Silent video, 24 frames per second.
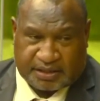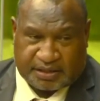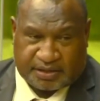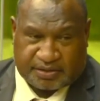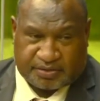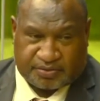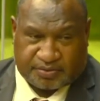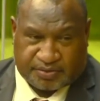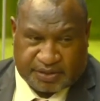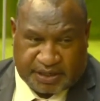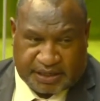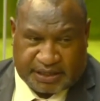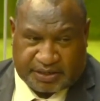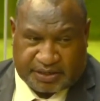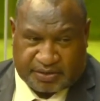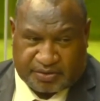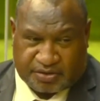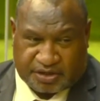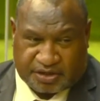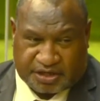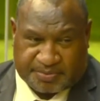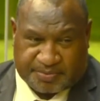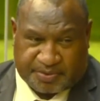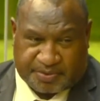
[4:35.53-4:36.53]
Today you
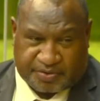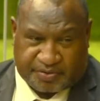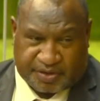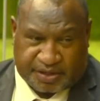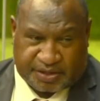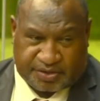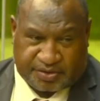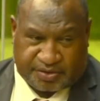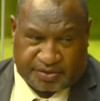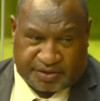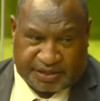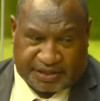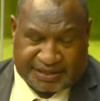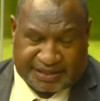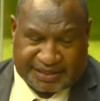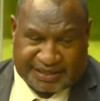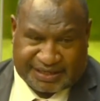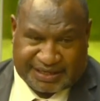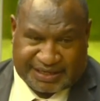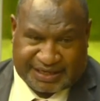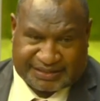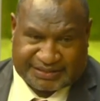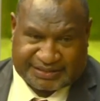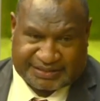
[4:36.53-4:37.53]
look him on record in the
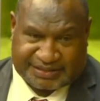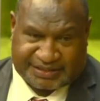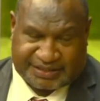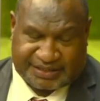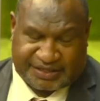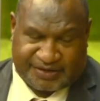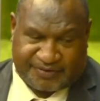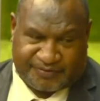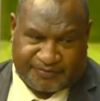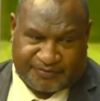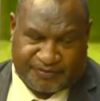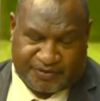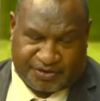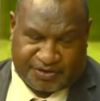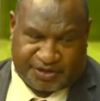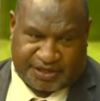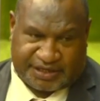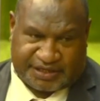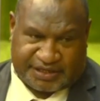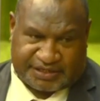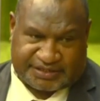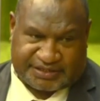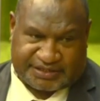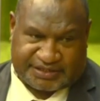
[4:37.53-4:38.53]
last 4
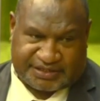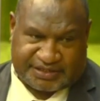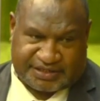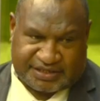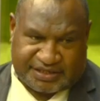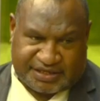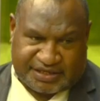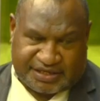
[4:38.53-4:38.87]
years.